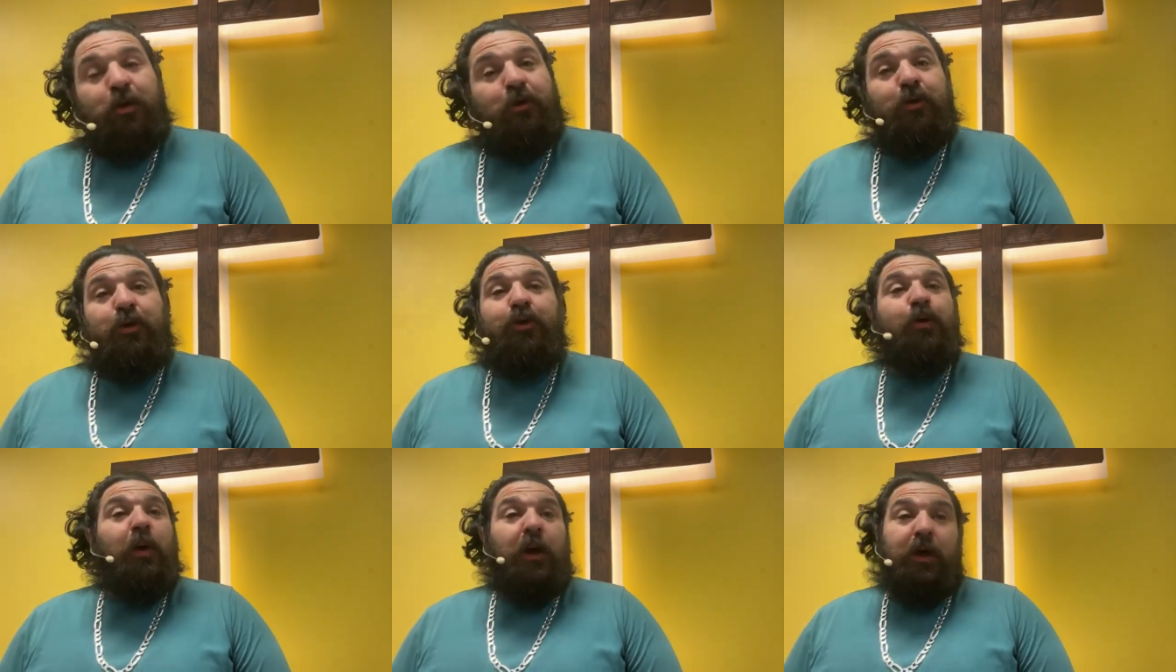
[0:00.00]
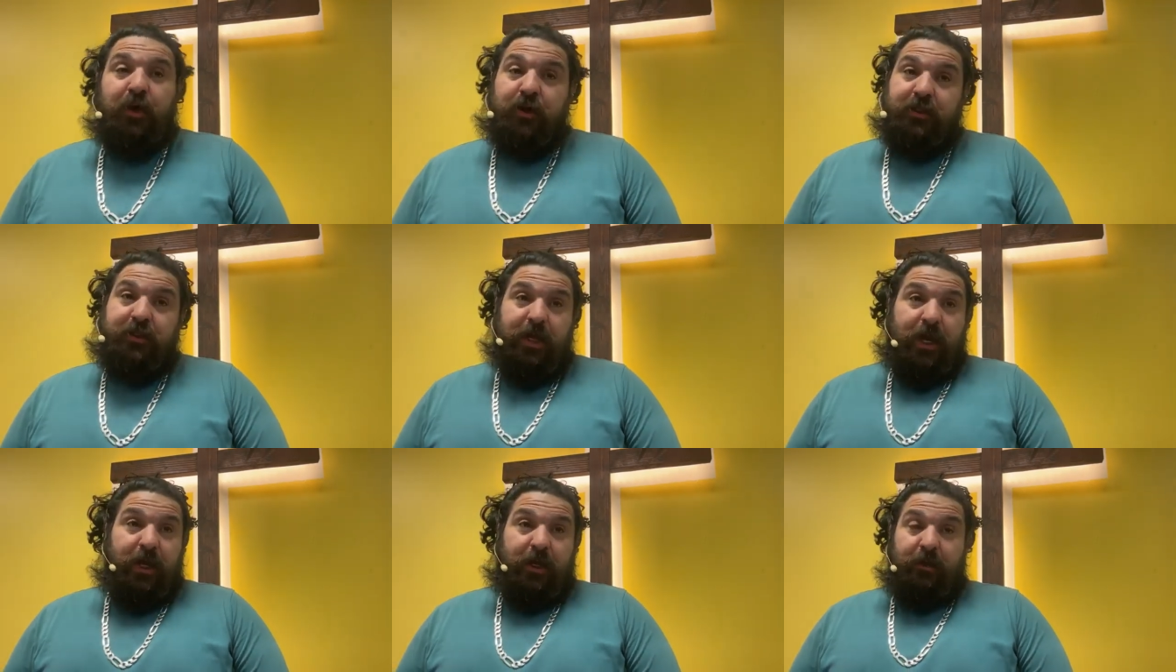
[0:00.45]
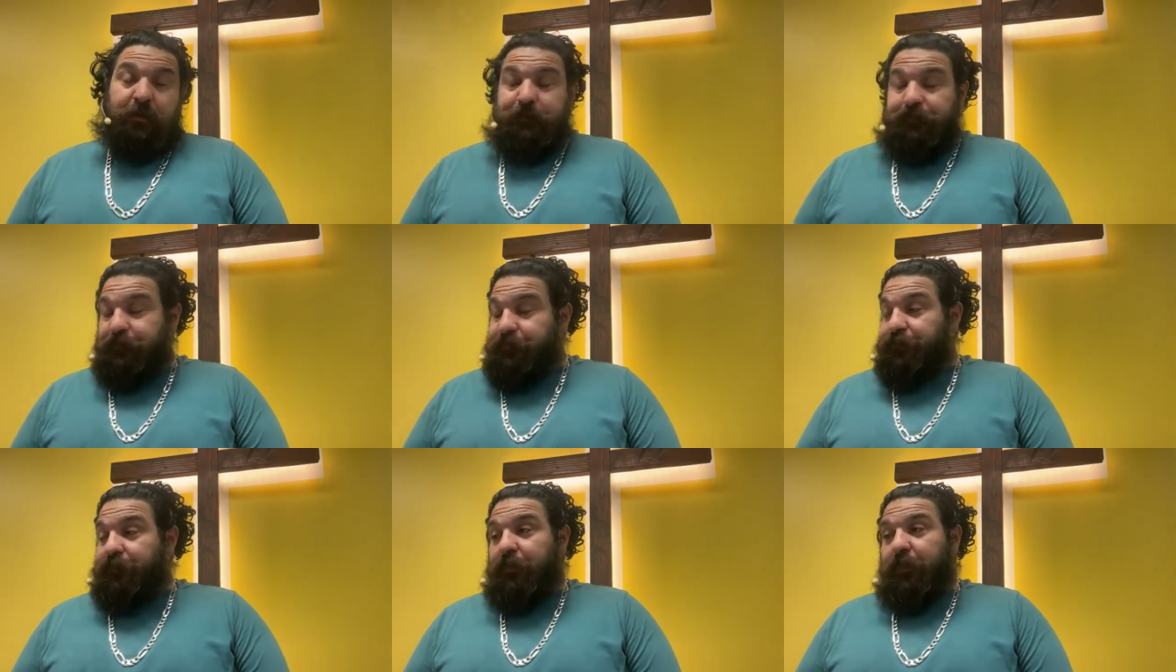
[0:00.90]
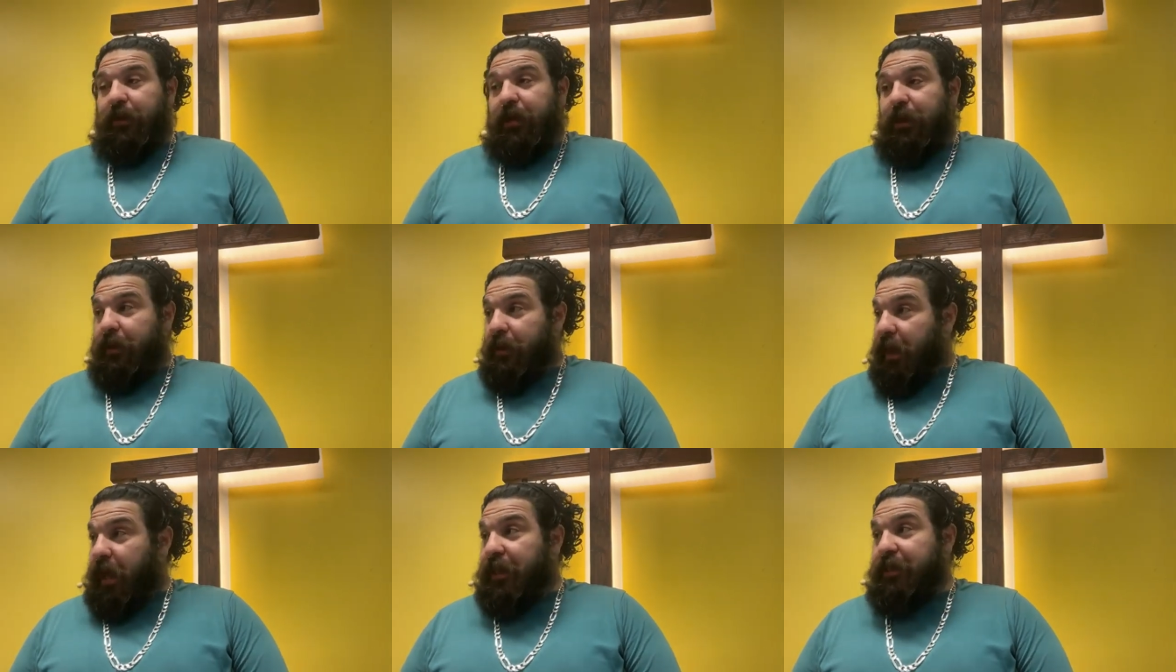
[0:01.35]
No, you don't understand.
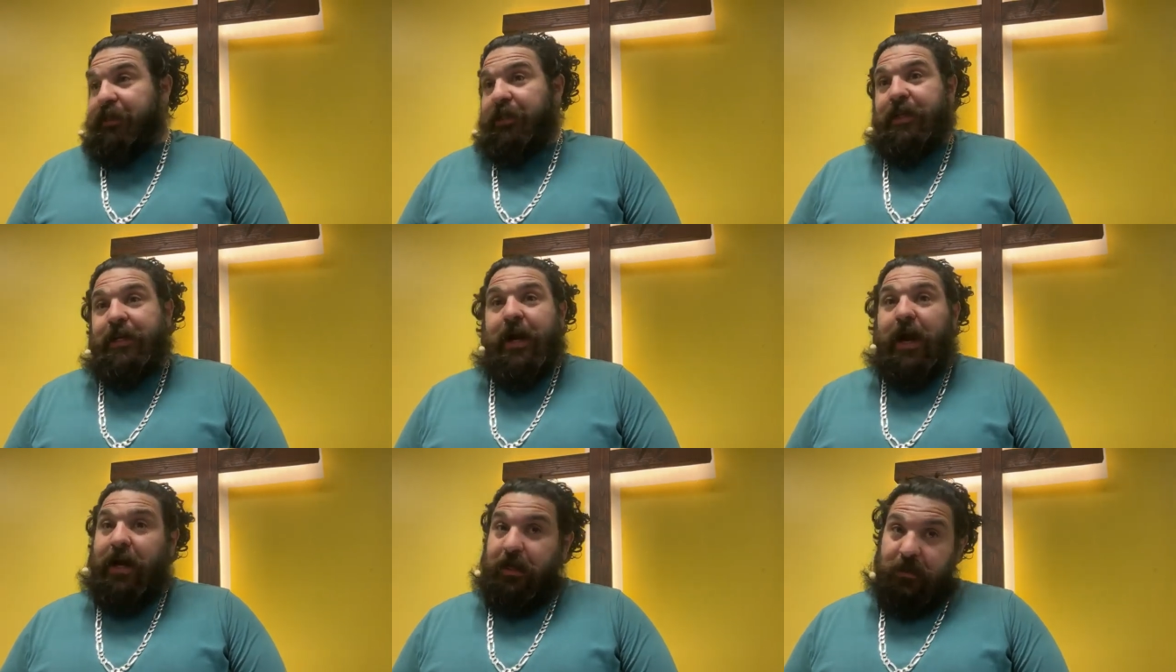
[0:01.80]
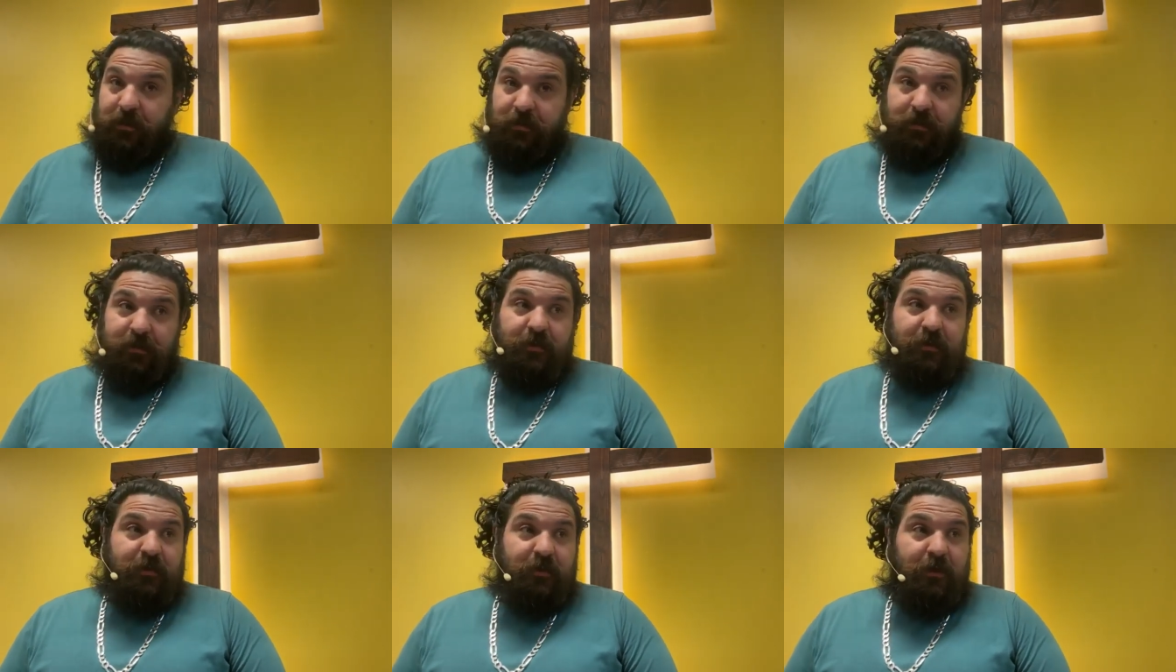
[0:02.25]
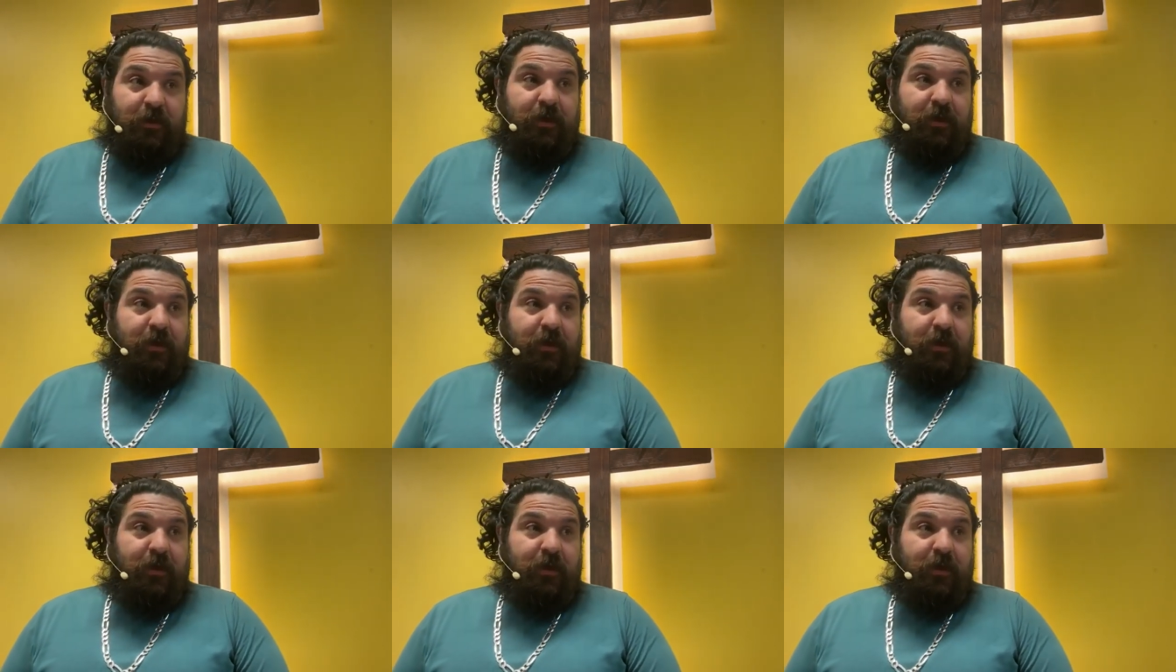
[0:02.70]
It's nice.